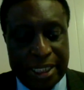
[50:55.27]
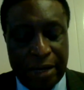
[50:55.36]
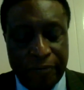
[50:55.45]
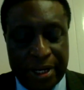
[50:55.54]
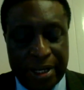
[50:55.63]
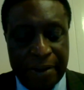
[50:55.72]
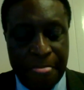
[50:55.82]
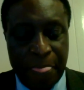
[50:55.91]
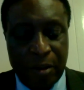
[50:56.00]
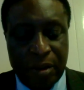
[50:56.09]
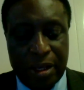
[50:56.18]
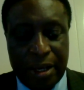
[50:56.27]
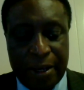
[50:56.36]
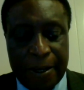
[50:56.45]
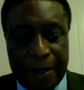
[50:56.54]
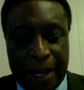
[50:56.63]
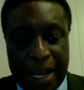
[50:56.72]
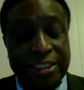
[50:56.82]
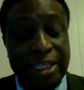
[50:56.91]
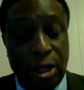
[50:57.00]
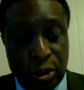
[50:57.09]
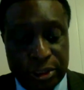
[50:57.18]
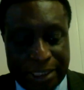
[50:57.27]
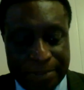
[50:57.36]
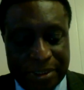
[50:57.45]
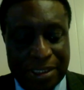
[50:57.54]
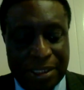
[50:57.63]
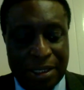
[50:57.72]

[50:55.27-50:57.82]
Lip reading: Africa as a concept.